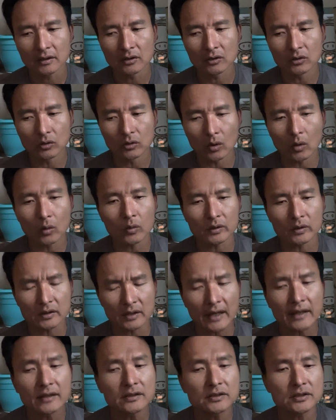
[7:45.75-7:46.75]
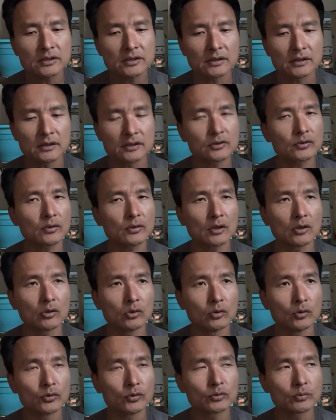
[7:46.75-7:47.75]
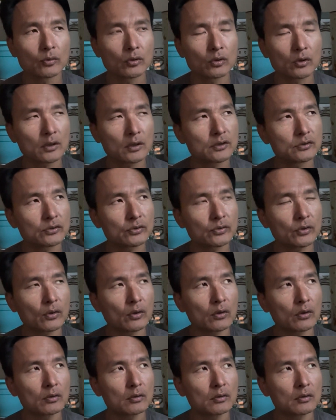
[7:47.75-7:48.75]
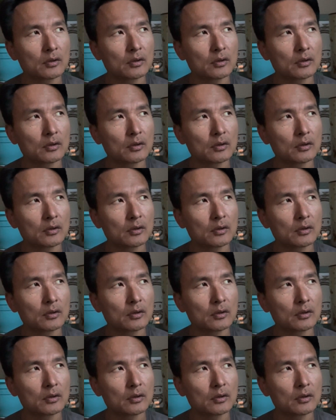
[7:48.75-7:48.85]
lower tension, it's going to lose more control.